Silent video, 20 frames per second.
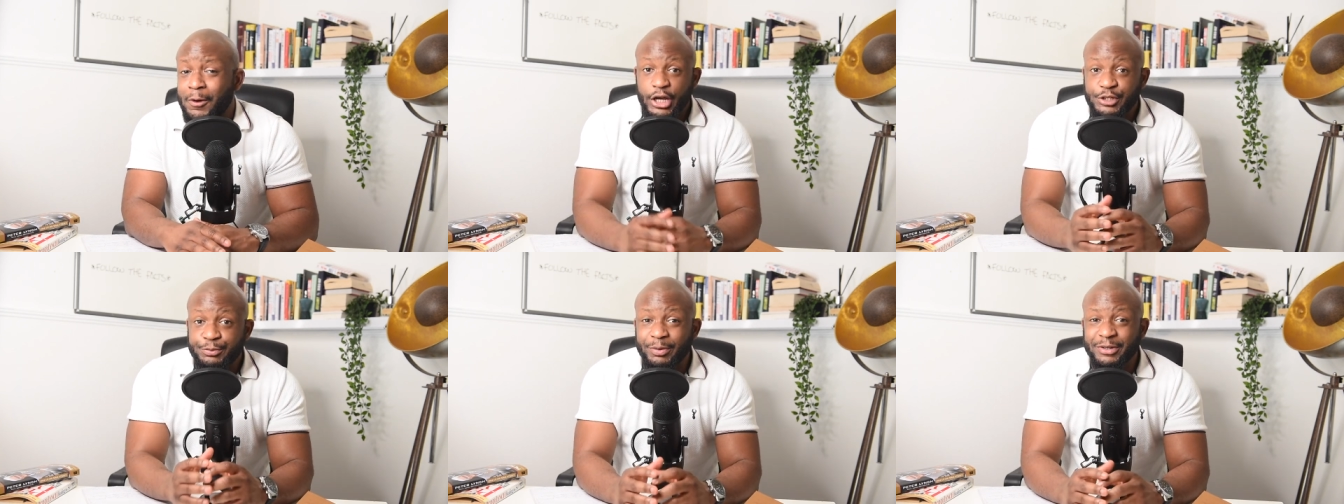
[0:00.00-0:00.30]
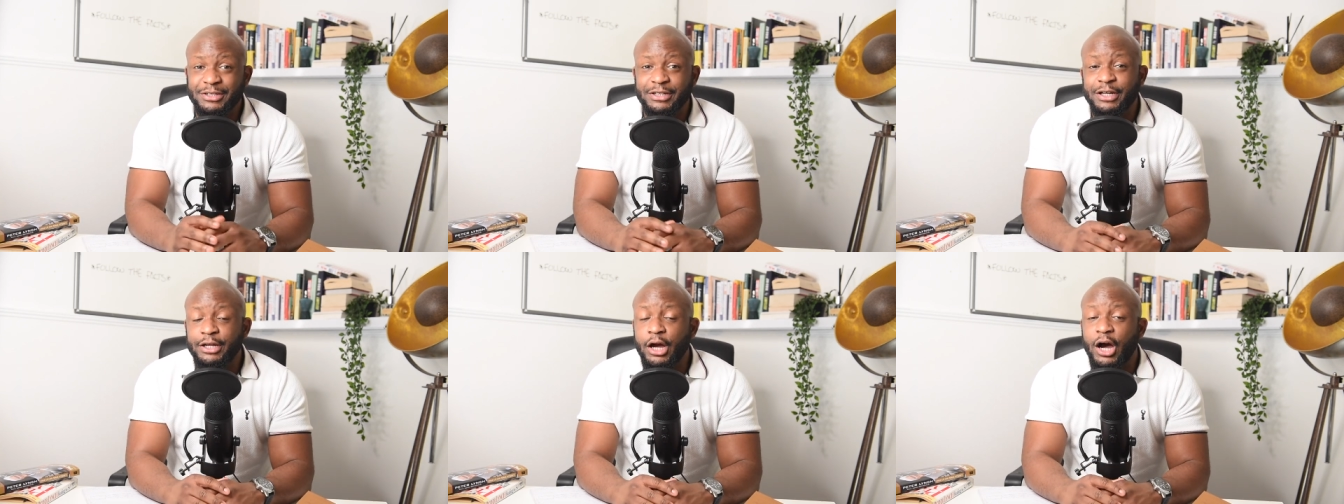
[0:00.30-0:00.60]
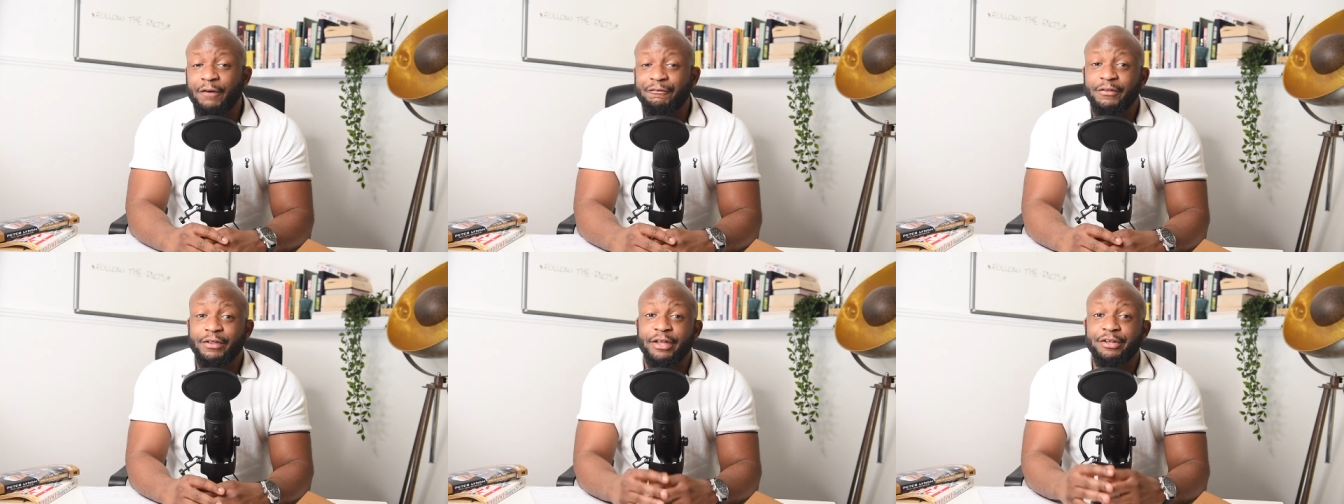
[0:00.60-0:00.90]
especially
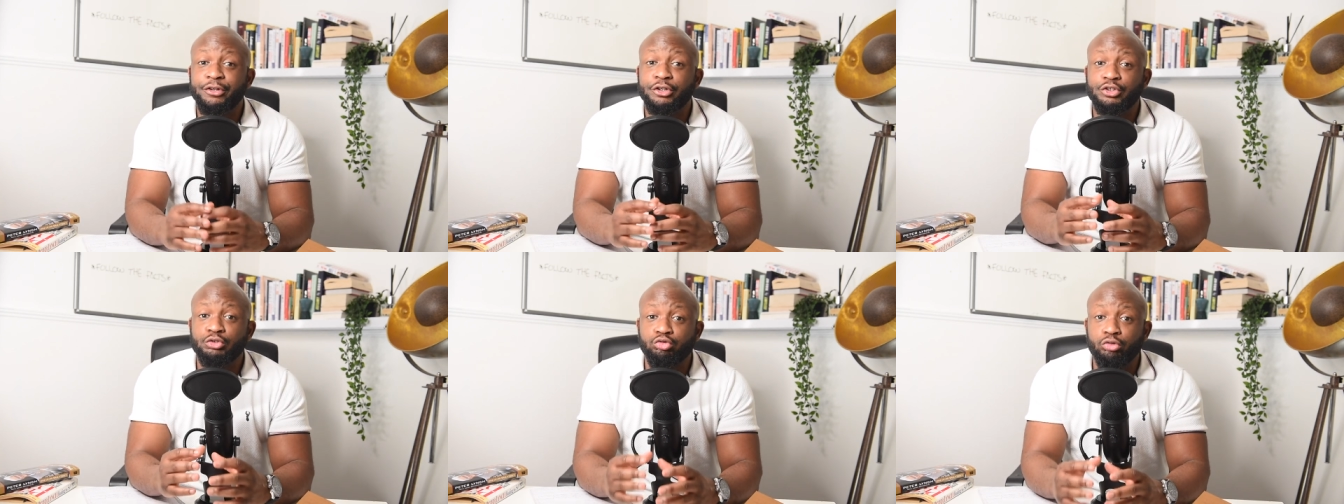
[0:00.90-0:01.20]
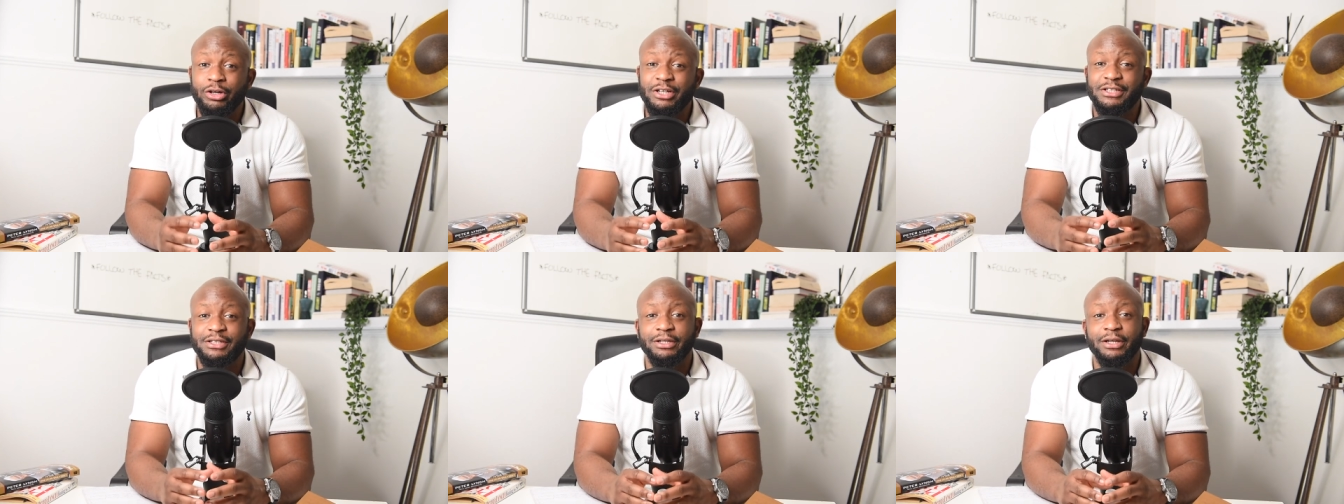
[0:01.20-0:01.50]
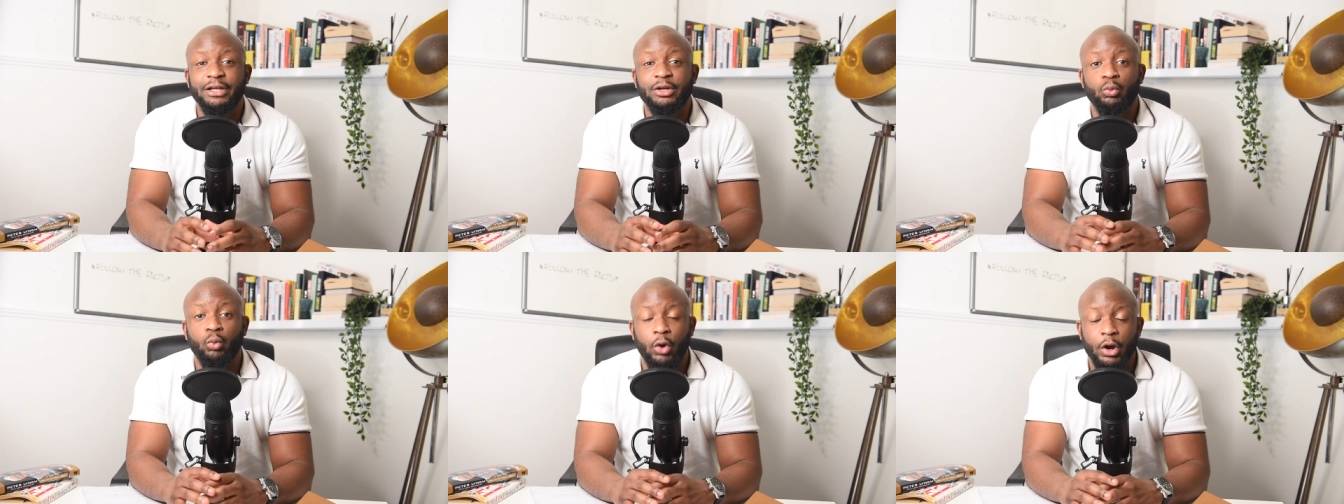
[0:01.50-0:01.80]
after they just
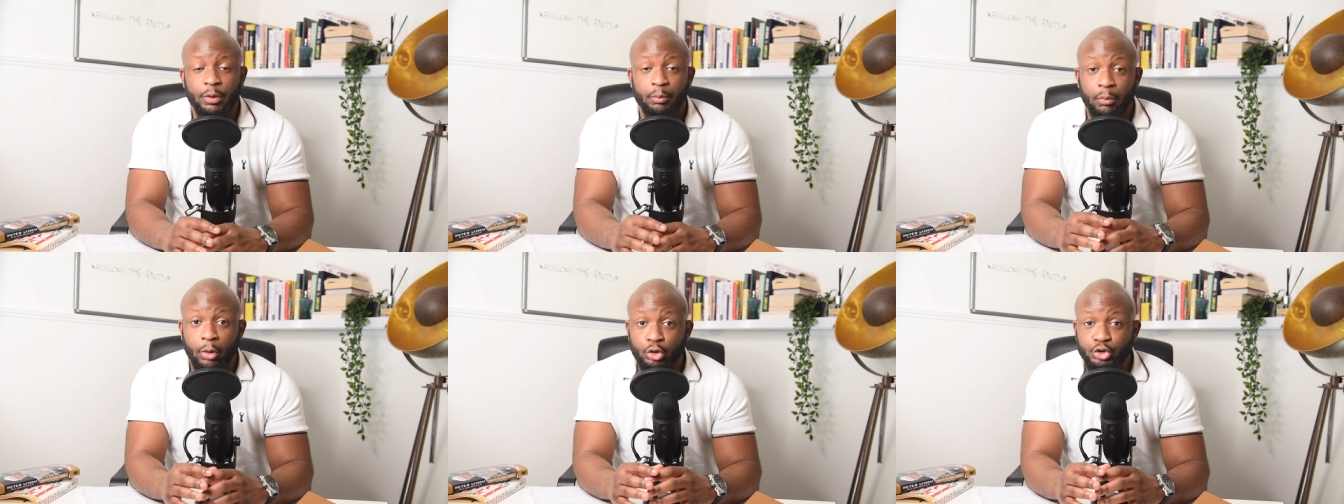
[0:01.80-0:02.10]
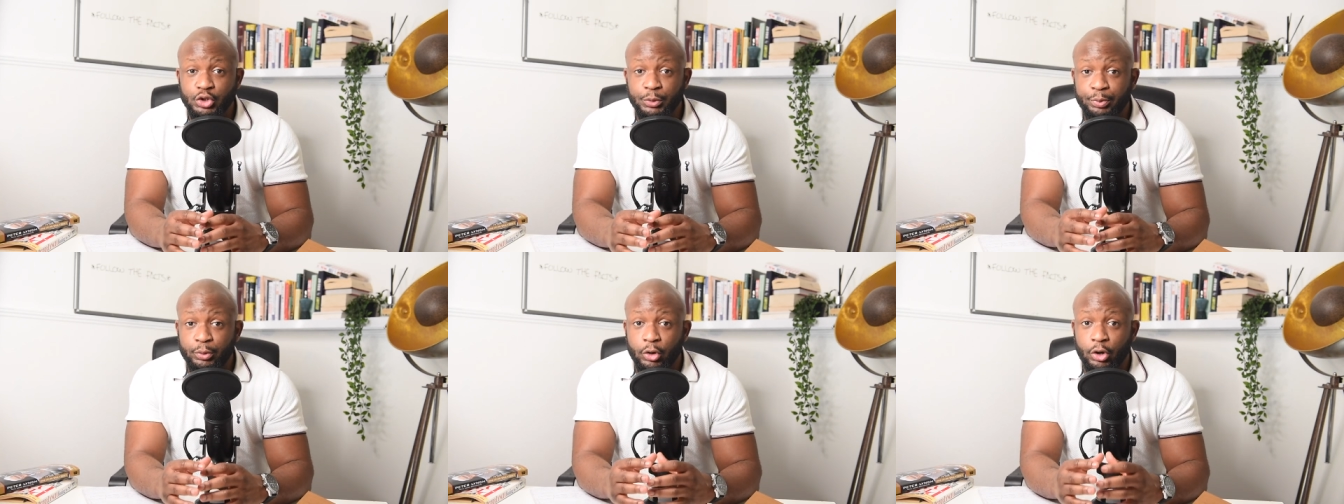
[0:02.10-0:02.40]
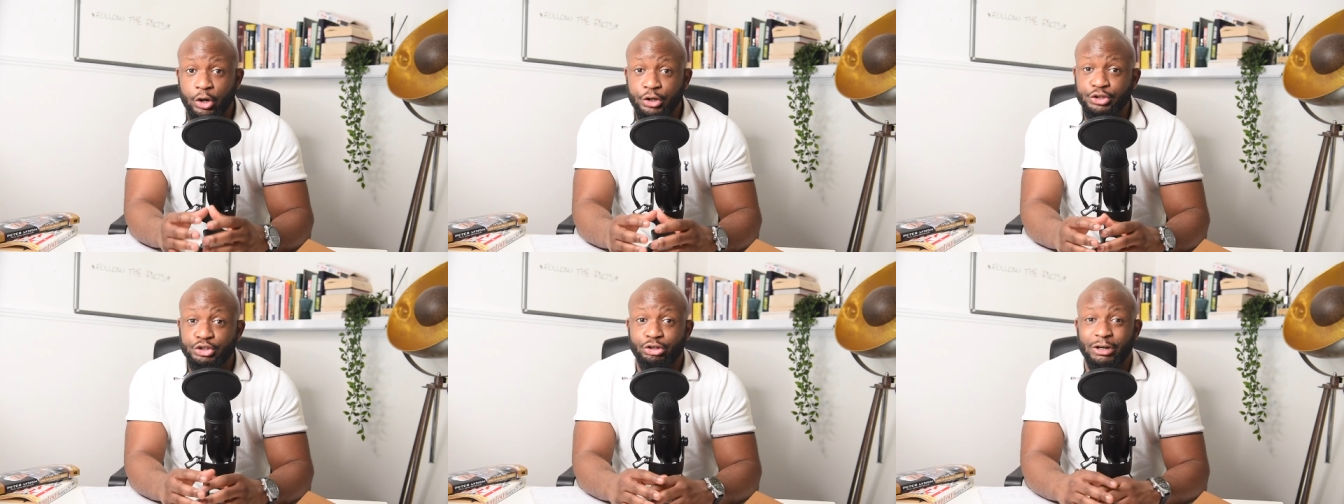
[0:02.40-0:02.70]
recently won multiple
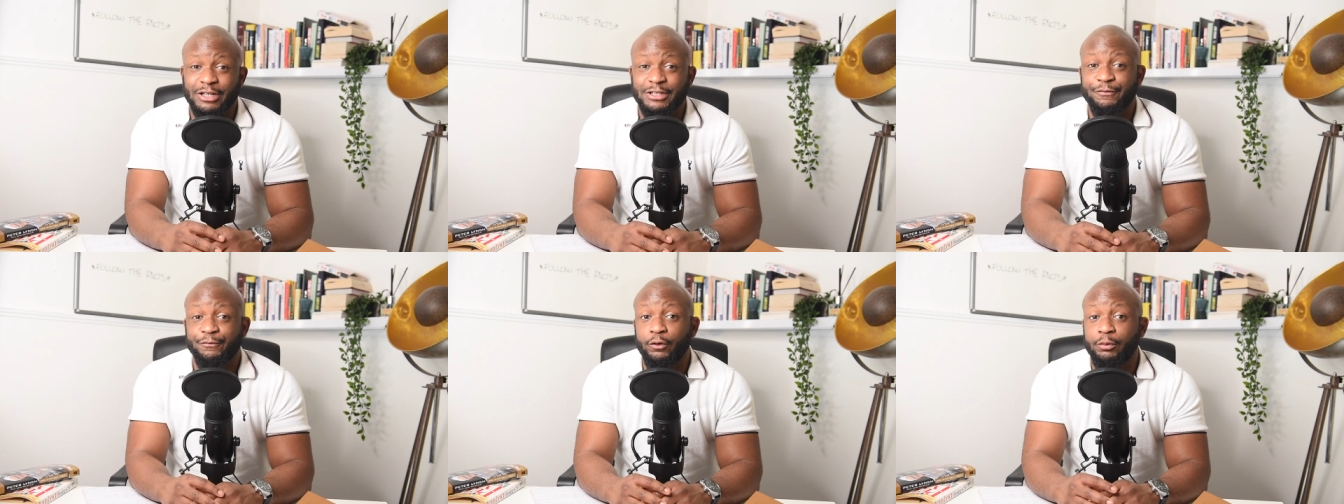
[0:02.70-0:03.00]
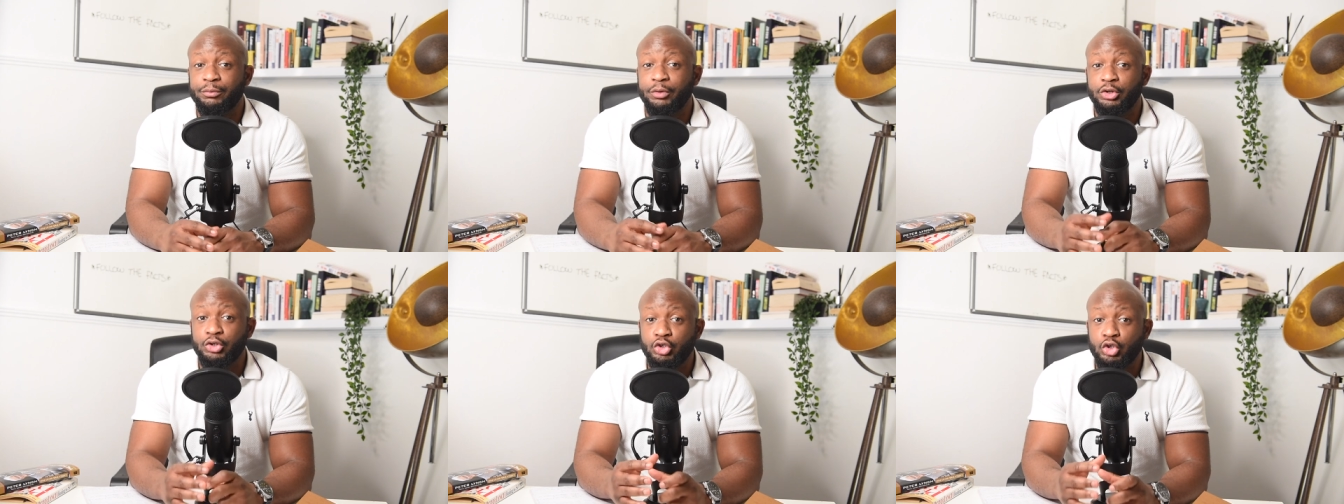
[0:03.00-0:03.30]
contracts from the